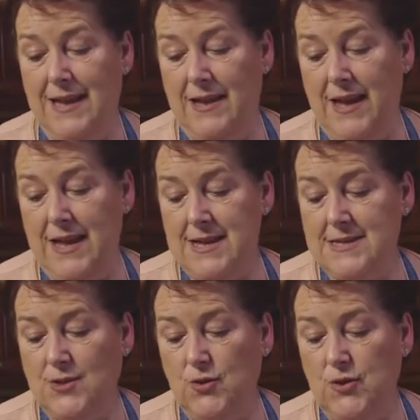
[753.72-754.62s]

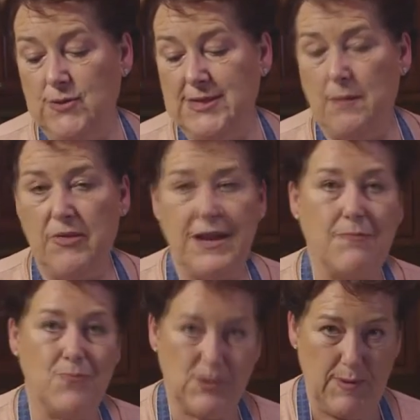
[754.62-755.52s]
is to use something that
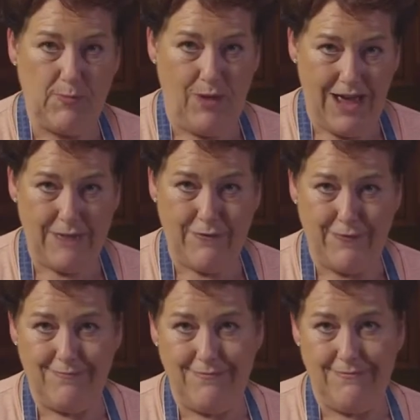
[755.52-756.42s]
most people
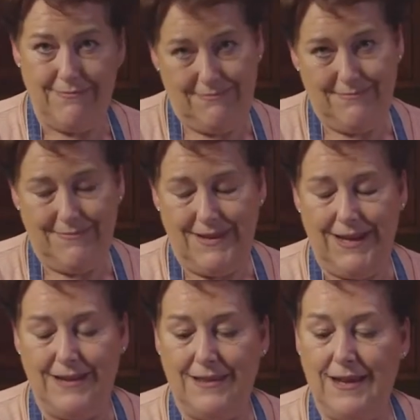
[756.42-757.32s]
have
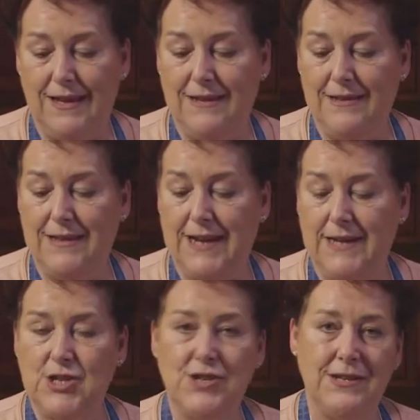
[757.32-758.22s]
in their
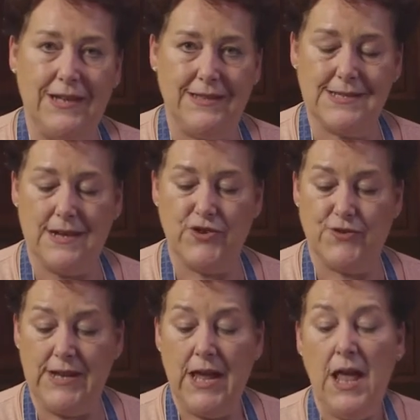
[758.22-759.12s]
kitchen in this
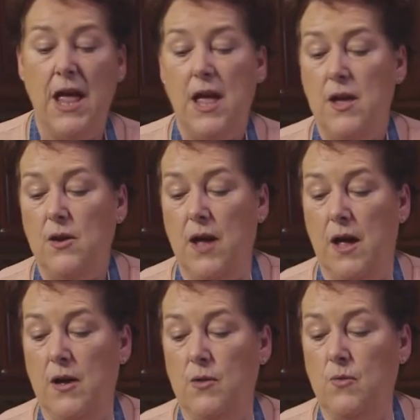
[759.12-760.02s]
country,
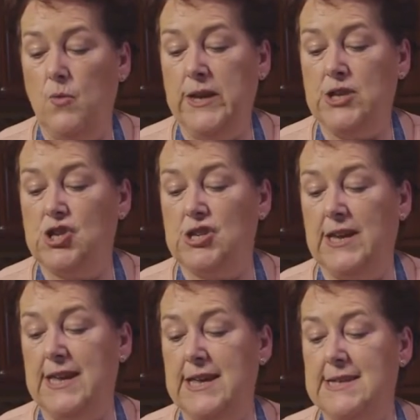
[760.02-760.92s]
which
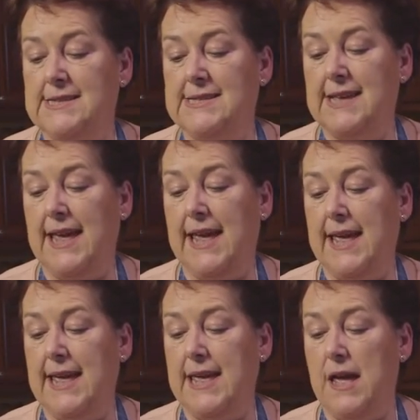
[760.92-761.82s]
is
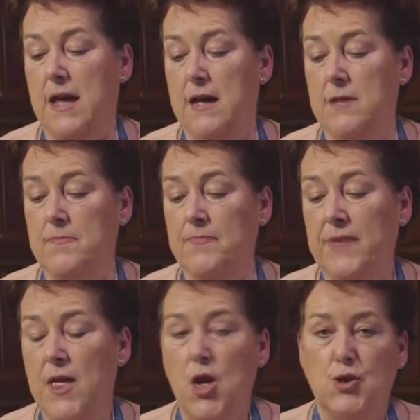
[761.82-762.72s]
a
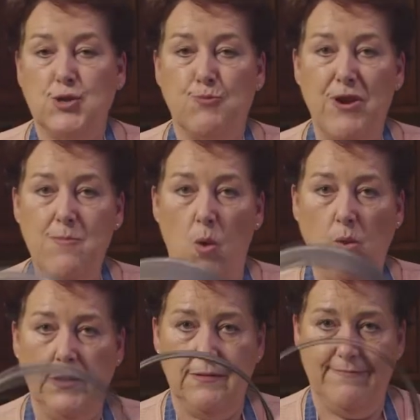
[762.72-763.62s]
spring
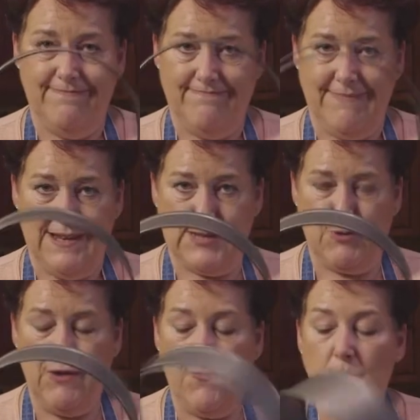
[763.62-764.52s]

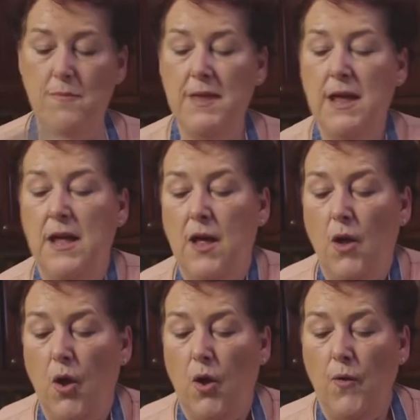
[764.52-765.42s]
form,
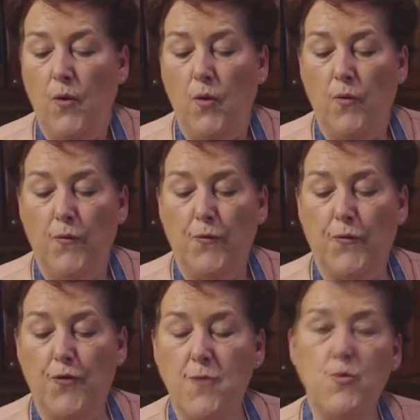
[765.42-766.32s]

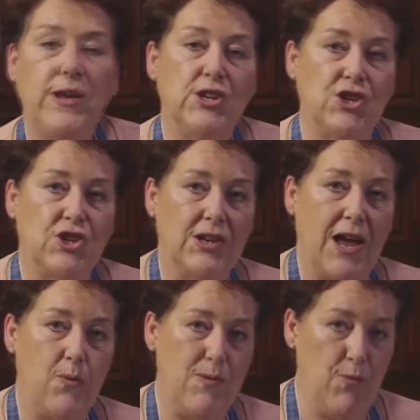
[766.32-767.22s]
from which I
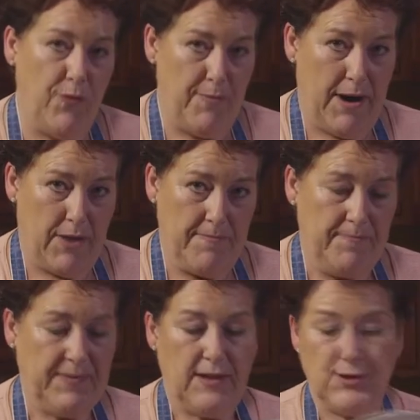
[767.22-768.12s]
remove the bottom.
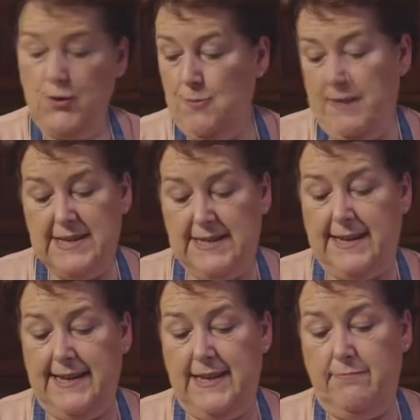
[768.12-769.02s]
So you
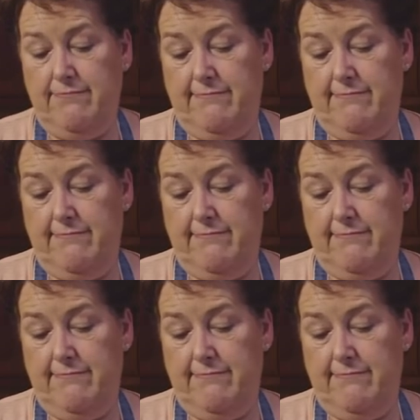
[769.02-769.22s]
basically